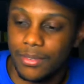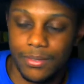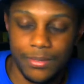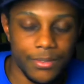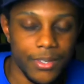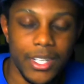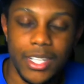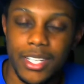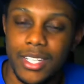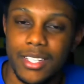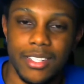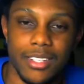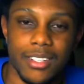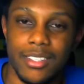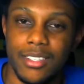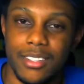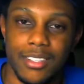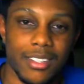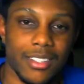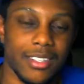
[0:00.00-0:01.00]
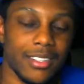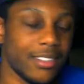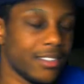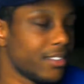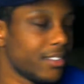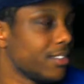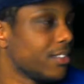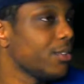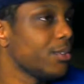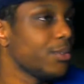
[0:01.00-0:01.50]
Fucking
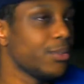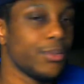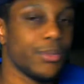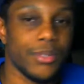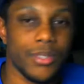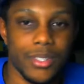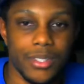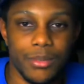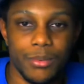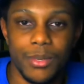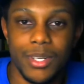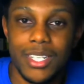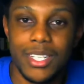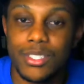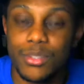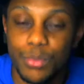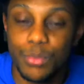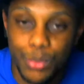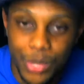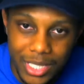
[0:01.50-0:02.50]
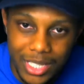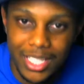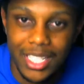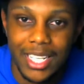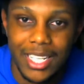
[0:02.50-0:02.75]
dude. What is with the